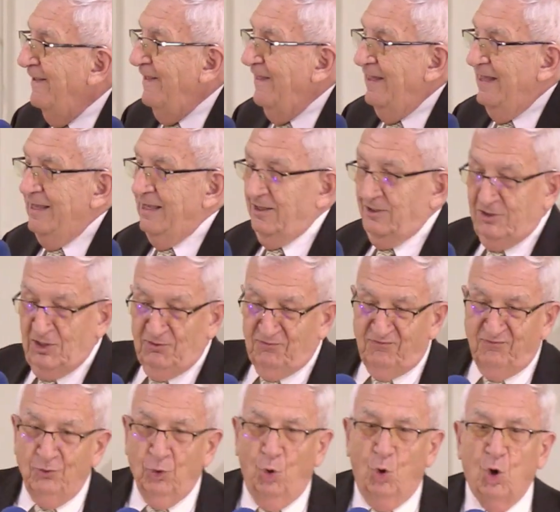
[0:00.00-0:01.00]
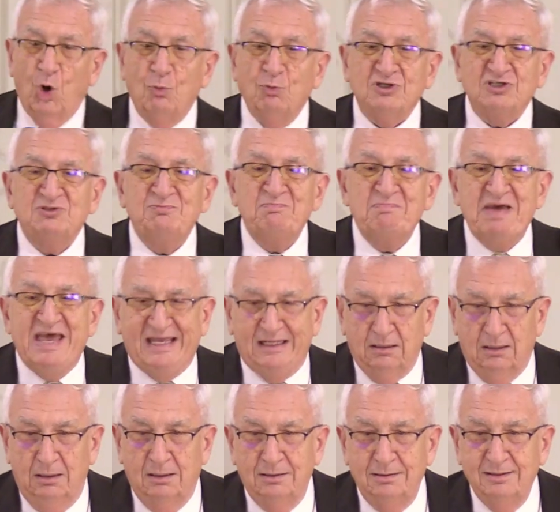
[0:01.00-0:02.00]
We had three or four or
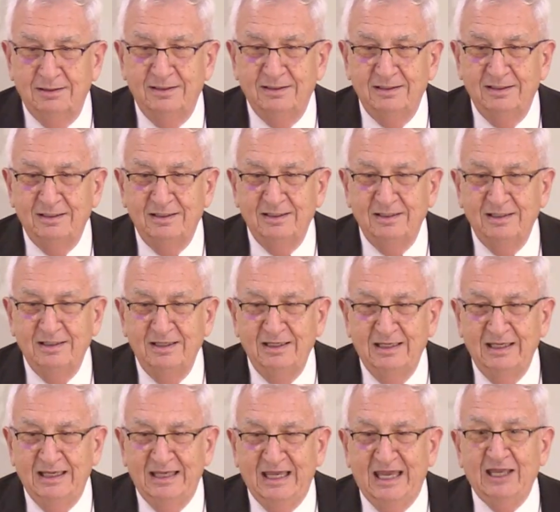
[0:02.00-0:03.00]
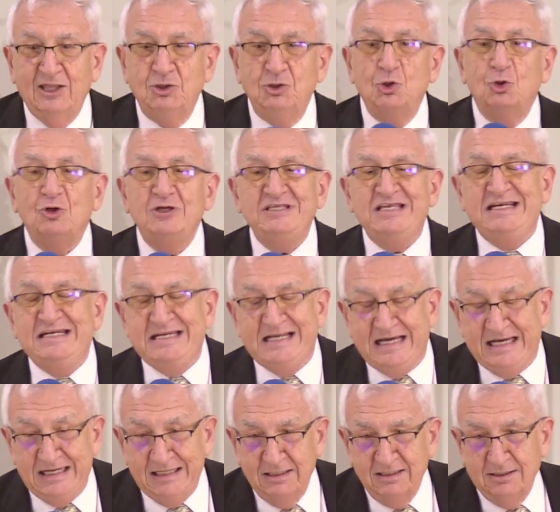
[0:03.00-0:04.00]
five bunks. Men and women were
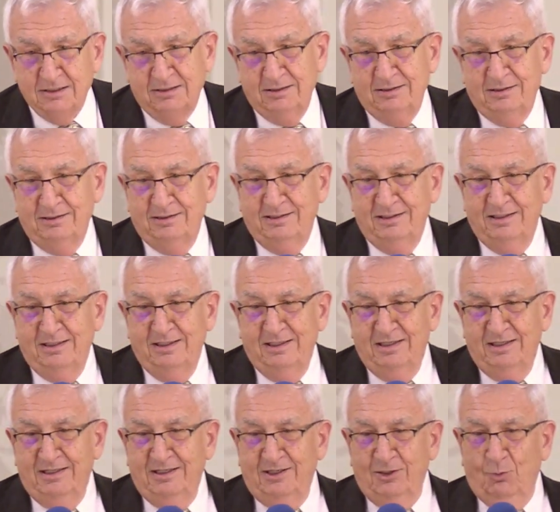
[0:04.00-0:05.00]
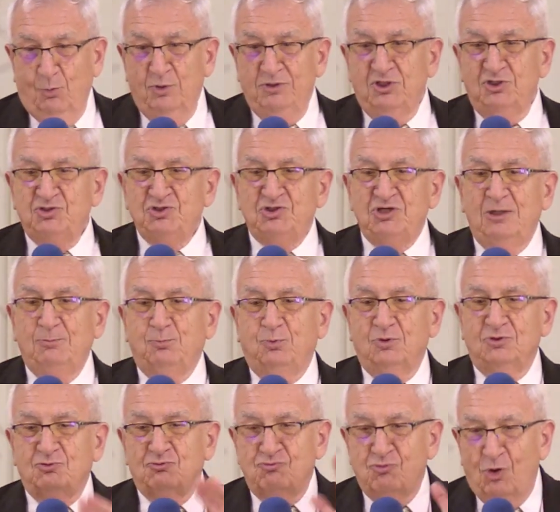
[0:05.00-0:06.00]
separated. The
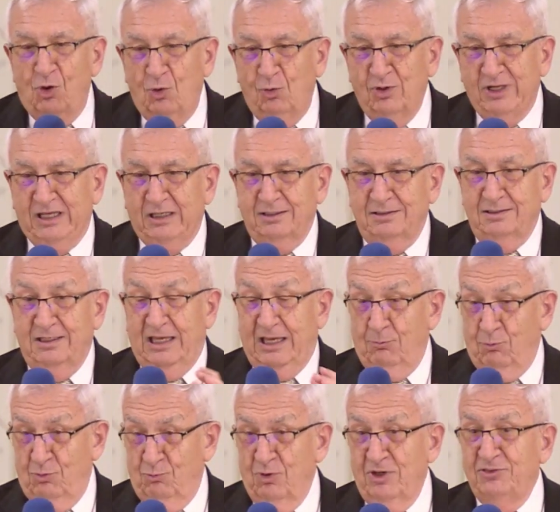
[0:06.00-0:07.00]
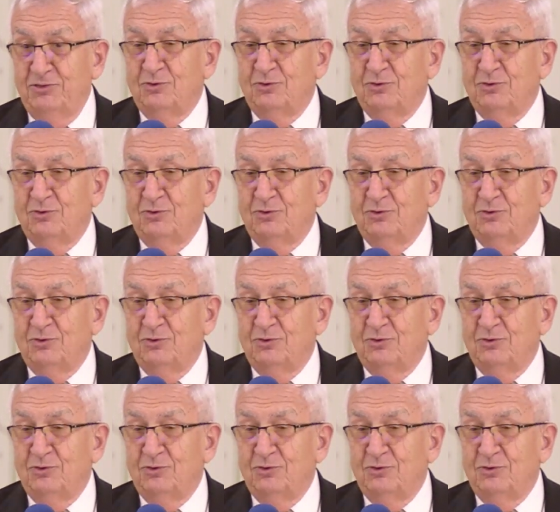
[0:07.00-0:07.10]
floor was metal.